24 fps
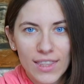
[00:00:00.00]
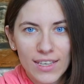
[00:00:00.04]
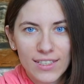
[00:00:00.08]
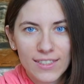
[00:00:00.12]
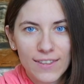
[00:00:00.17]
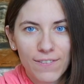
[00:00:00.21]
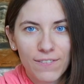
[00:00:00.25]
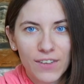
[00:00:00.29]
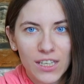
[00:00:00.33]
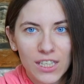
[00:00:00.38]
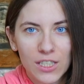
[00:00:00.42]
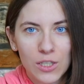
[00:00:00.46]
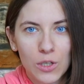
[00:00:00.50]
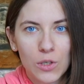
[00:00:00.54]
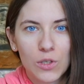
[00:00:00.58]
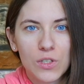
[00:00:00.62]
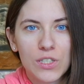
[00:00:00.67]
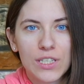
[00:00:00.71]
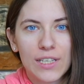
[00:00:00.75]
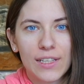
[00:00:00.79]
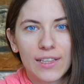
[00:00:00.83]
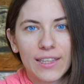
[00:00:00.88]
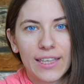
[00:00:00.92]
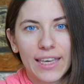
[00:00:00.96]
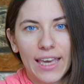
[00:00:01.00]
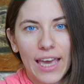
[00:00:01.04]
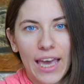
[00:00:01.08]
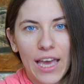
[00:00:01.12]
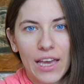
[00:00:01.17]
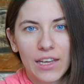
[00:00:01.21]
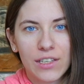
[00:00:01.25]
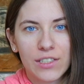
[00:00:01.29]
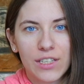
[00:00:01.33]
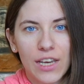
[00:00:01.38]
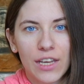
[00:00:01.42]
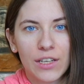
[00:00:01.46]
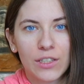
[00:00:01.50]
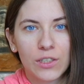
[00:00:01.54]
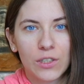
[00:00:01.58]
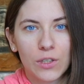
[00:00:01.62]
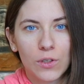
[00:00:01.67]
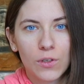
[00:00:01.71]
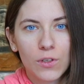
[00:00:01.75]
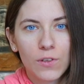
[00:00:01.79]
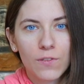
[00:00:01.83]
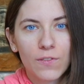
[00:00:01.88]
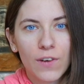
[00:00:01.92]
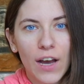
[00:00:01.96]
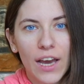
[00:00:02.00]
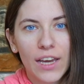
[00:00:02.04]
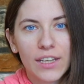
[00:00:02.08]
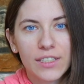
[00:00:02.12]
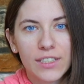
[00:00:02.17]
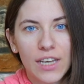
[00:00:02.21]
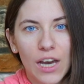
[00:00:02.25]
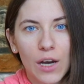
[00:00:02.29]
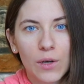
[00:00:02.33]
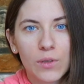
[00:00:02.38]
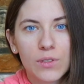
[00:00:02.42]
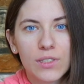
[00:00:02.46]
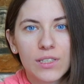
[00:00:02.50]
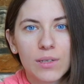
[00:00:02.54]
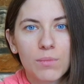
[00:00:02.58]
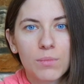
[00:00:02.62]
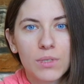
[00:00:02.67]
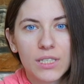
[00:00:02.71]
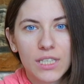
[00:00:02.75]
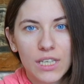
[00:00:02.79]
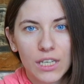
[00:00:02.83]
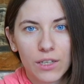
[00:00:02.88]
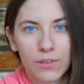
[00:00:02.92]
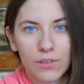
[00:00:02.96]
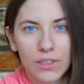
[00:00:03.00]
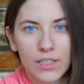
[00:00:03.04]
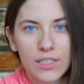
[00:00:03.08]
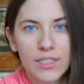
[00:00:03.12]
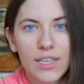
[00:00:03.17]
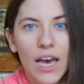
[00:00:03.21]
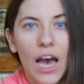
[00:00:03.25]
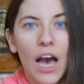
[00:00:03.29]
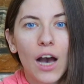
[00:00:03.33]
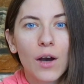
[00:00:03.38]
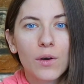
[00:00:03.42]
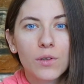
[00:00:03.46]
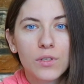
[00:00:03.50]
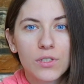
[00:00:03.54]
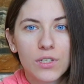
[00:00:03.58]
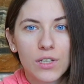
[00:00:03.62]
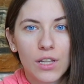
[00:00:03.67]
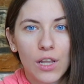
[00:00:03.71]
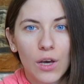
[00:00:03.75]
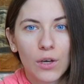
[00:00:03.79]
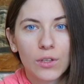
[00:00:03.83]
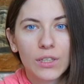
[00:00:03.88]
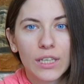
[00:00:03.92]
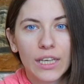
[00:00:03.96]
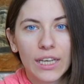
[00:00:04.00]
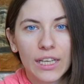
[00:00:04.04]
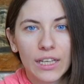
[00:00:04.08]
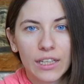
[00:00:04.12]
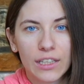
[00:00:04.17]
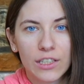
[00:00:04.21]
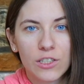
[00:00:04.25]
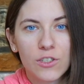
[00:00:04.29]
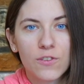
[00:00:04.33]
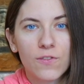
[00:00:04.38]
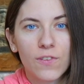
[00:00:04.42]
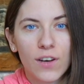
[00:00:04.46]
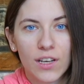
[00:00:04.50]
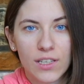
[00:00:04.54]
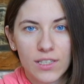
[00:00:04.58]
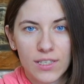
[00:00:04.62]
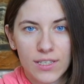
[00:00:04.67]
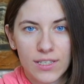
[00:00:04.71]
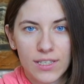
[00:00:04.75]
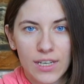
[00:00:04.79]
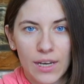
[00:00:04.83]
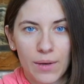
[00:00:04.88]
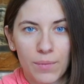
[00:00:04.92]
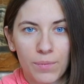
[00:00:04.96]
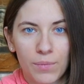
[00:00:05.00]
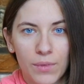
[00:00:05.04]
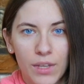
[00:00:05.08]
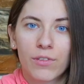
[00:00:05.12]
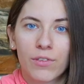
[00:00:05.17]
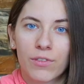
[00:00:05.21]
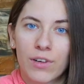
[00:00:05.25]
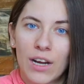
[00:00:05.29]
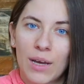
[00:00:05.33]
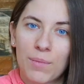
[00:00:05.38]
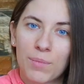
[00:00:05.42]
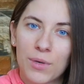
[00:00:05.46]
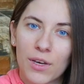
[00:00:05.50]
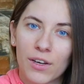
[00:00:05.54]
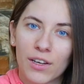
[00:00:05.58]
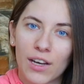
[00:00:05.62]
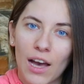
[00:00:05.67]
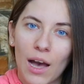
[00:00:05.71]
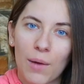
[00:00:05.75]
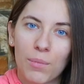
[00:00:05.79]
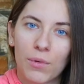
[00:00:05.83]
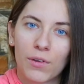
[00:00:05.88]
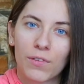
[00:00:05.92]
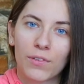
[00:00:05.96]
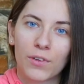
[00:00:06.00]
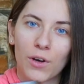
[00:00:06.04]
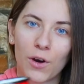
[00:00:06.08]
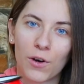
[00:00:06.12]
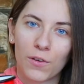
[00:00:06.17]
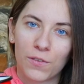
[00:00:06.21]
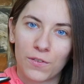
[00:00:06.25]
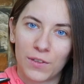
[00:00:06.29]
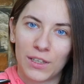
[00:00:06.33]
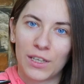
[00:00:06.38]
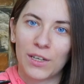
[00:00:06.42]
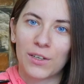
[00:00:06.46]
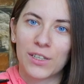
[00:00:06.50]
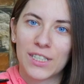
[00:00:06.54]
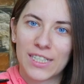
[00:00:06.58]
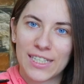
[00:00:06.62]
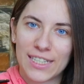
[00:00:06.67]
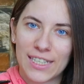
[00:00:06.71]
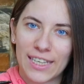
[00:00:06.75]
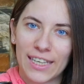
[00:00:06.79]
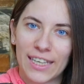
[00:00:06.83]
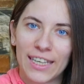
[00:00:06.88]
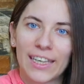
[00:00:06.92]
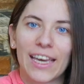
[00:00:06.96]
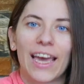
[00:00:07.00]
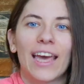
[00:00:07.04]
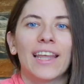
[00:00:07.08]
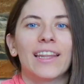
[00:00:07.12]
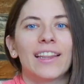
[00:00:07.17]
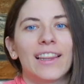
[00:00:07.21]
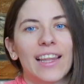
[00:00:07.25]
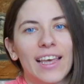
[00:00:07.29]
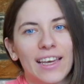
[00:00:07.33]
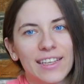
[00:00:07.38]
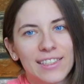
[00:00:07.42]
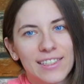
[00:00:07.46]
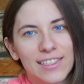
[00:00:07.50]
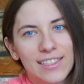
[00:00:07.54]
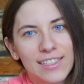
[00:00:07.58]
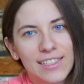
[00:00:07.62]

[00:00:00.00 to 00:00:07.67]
this video till the end and you'll find out some secrets how to learn English faster. Grab your cup of coffee or tea and let's